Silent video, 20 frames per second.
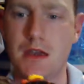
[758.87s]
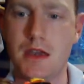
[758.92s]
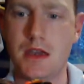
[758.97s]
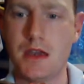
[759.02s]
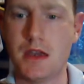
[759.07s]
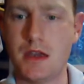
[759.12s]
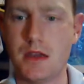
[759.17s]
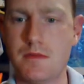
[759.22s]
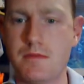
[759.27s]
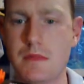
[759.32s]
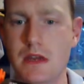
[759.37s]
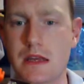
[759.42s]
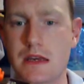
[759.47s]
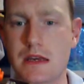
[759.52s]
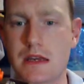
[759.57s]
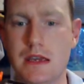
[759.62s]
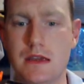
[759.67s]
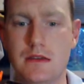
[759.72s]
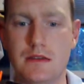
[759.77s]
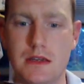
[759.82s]

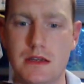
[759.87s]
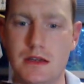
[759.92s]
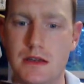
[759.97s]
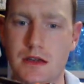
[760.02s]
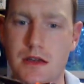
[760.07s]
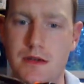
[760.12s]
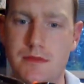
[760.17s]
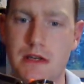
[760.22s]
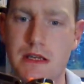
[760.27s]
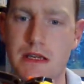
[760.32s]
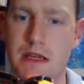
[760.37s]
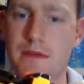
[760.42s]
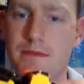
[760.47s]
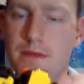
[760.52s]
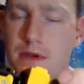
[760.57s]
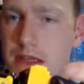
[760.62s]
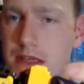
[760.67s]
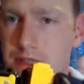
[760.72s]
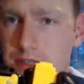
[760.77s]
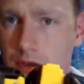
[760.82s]
Now then, I
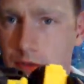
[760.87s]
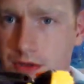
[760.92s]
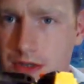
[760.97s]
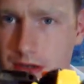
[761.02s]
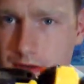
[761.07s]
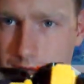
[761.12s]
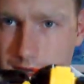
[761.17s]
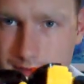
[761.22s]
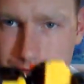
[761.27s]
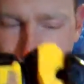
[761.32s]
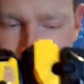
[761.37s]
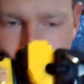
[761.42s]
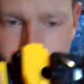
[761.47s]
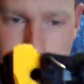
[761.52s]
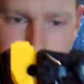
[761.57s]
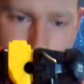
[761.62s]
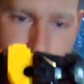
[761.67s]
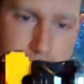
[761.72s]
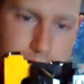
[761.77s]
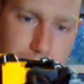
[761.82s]
believe, but this time we don't have
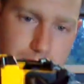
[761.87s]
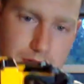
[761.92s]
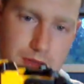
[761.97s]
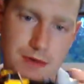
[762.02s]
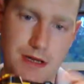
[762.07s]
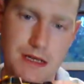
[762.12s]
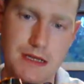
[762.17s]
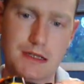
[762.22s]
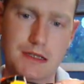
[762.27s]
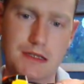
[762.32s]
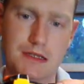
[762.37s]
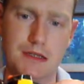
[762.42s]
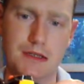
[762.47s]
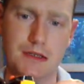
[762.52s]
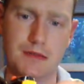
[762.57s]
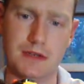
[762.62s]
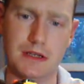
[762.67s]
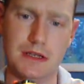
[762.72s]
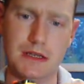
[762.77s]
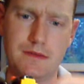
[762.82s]
to rotate him at the
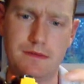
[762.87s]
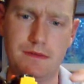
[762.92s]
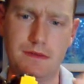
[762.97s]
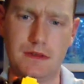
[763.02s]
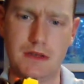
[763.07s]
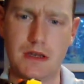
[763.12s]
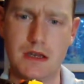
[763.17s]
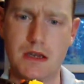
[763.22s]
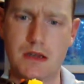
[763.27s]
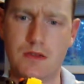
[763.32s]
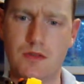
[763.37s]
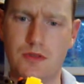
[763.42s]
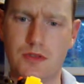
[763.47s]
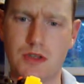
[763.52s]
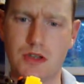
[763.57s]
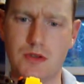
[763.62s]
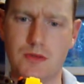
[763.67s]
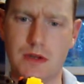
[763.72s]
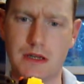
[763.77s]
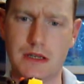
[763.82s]
waist, I believe.
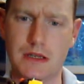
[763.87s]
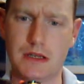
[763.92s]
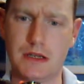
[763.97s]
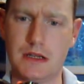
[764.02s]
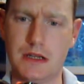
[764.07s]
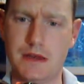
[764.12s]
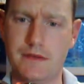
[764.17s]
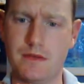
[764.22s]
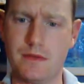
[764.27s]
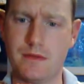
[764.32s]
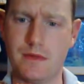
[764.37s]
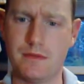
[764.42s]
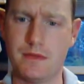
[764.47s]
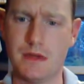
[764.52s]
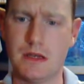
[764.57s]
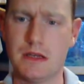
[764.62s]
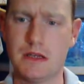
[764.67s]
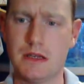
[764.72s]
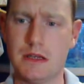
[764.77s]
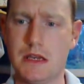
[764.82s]
Or do we? I can never
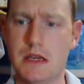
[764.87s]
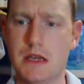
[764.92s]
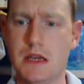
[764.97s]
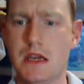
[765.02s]
remember.